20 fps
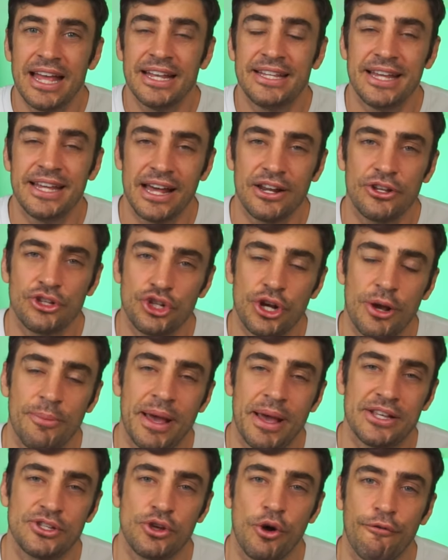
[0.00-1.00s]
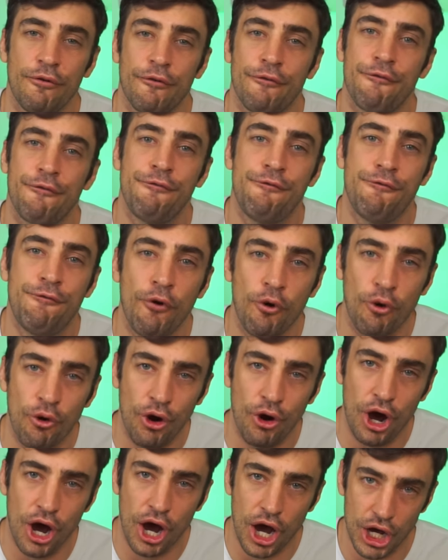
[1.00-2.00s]
Donald Trump has over
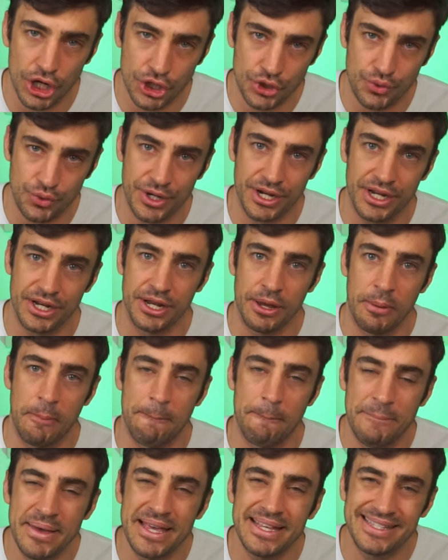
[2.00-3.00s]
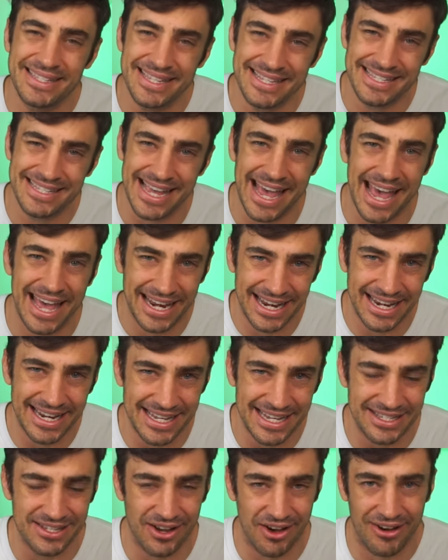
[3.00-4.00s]
400 business
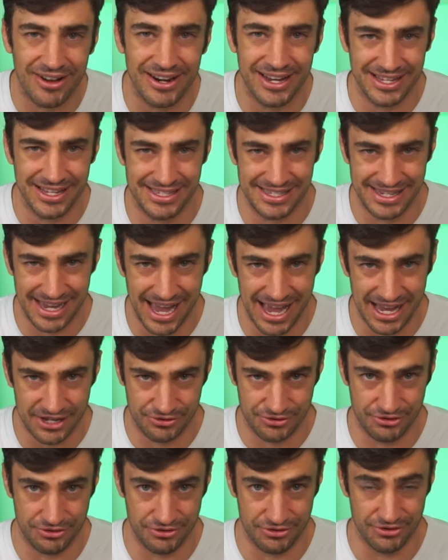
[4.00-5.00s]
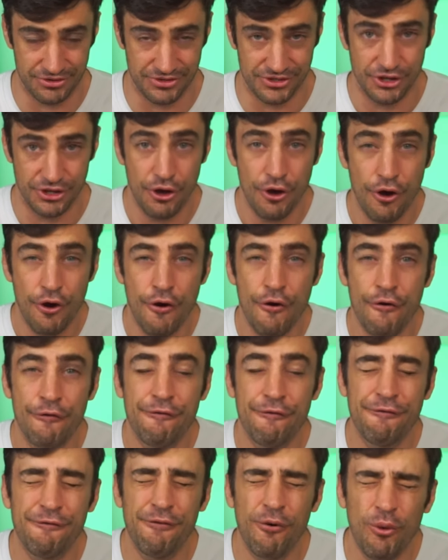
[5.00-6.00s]
entities on his tax returns.
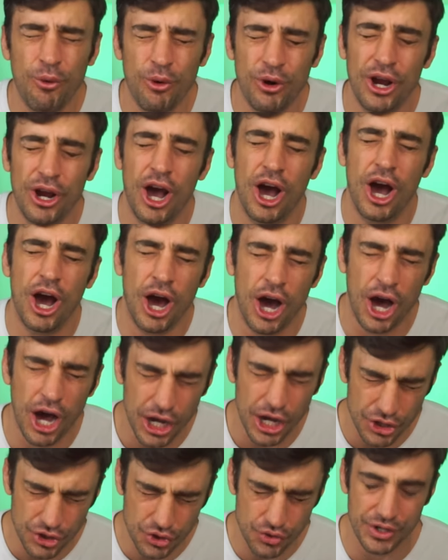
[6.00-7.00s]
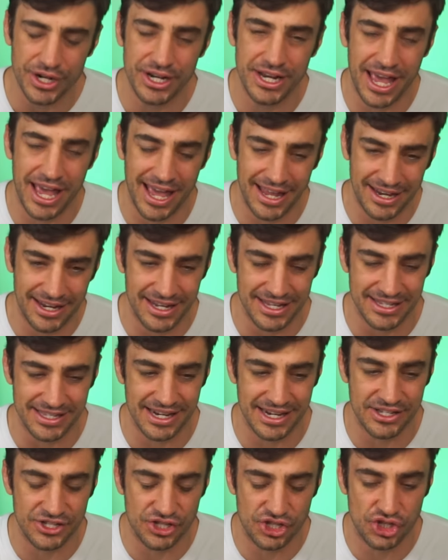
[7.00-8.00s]
400 entities.
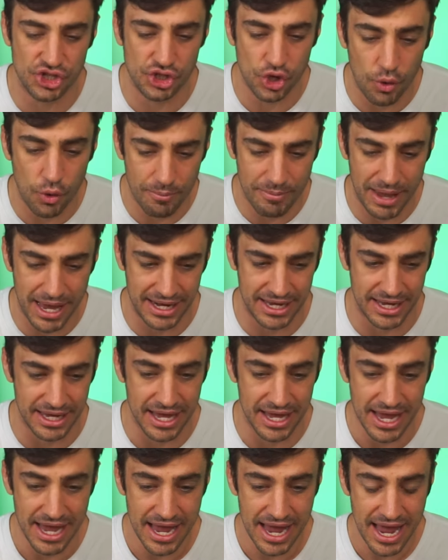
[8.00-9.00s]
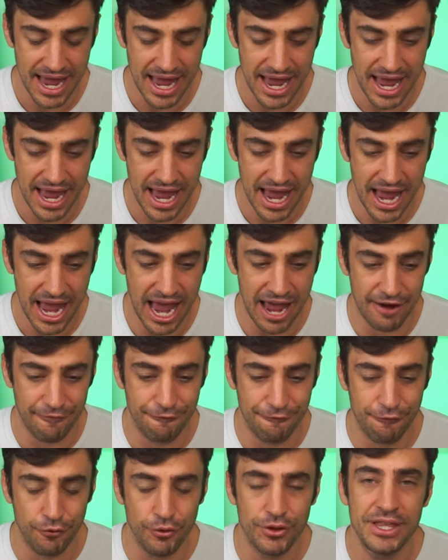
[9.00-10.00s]
That is so many. And
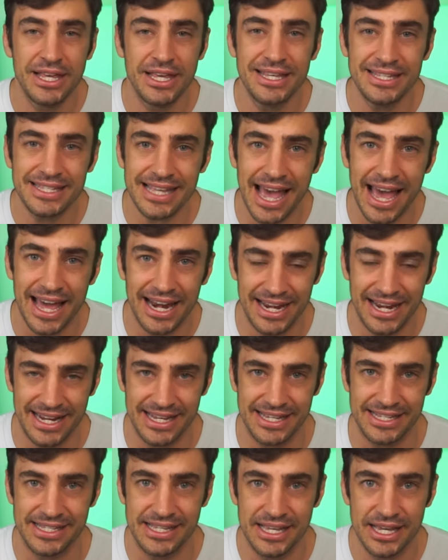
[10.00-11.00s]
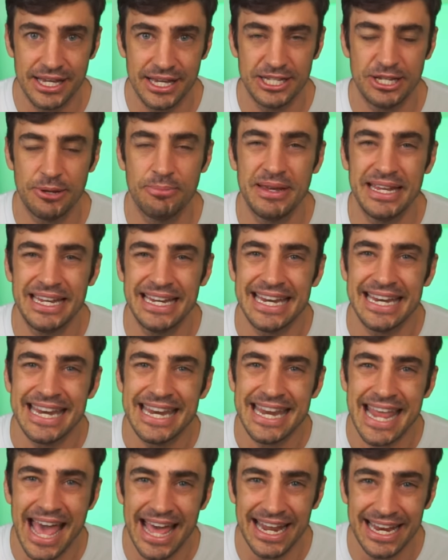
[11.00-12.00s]
for these entities to be
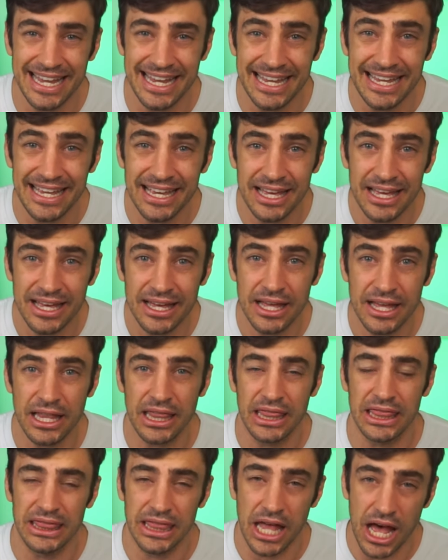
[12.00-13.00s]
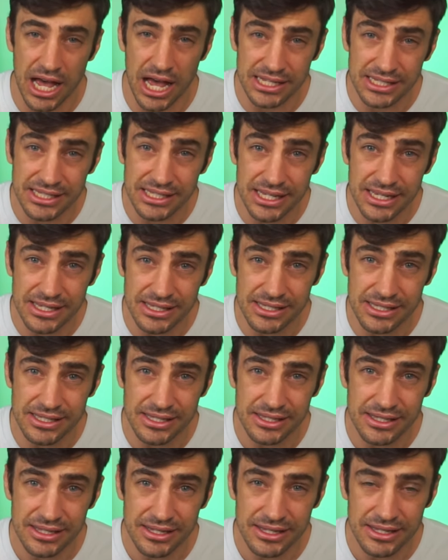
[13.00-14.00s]
netting losses,